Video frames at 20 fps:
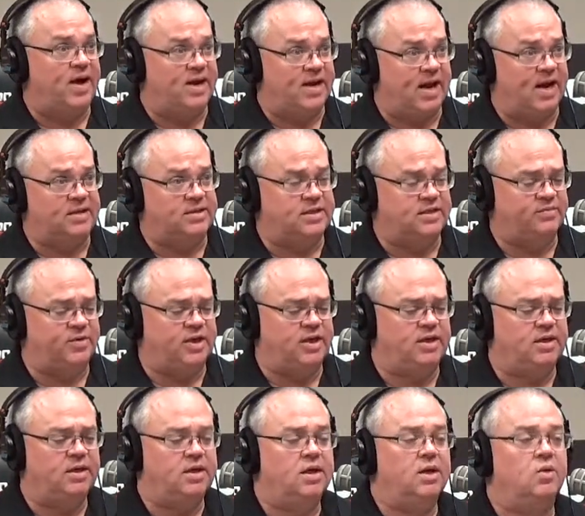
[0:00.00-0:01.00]

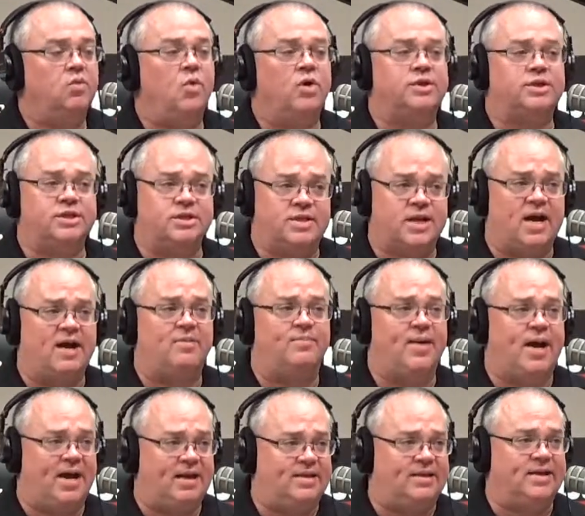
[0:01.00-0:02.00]
activity, which is not a
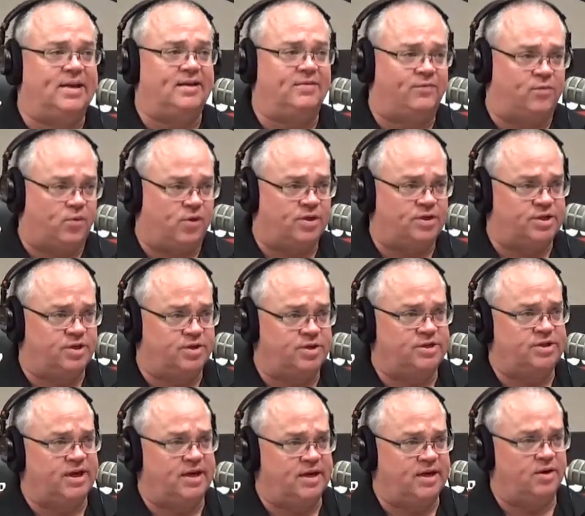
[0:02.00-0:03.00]
bad thing for us here in
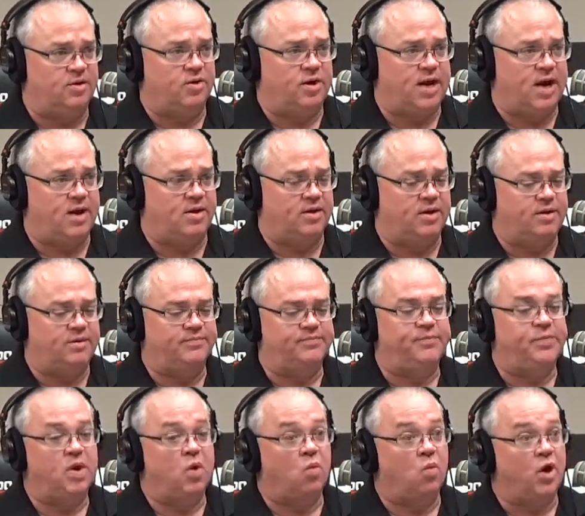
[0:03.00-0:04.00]
San Diego County.
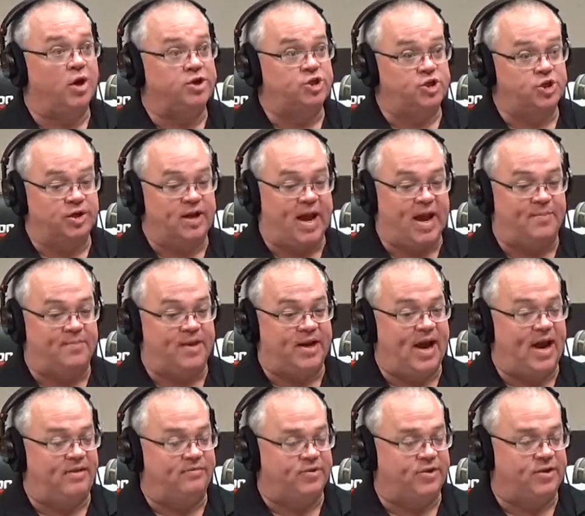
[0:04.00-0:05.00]
What should happen
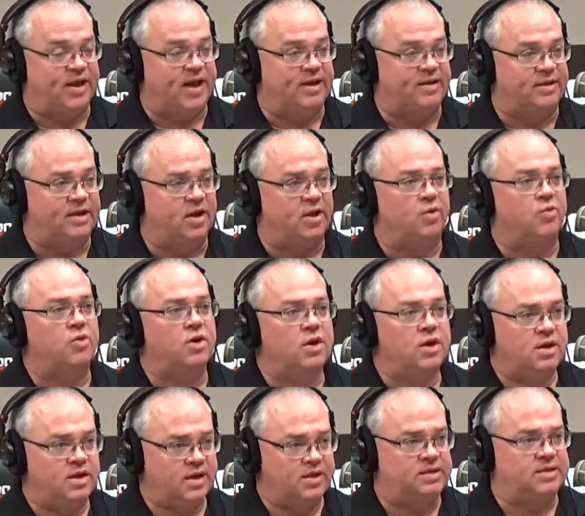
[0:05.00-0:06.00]
after that, though,
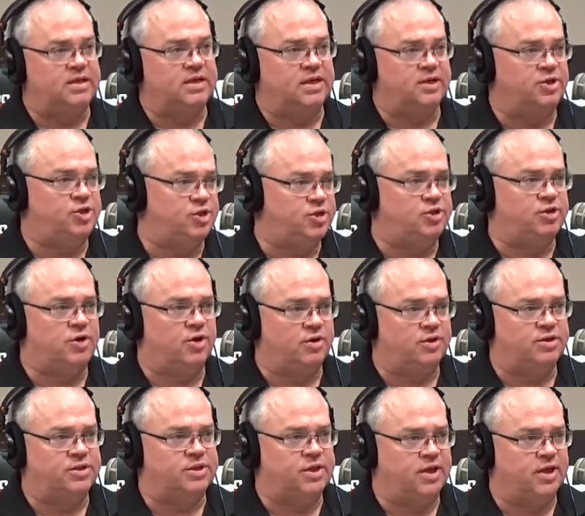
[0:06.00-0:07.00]
is things should start
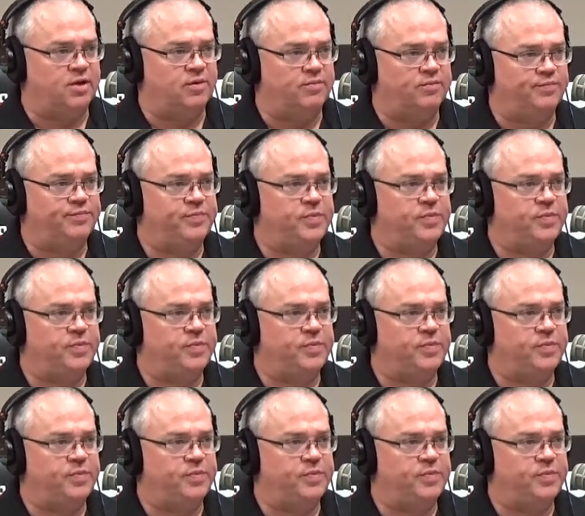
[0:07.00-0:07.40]
to slow.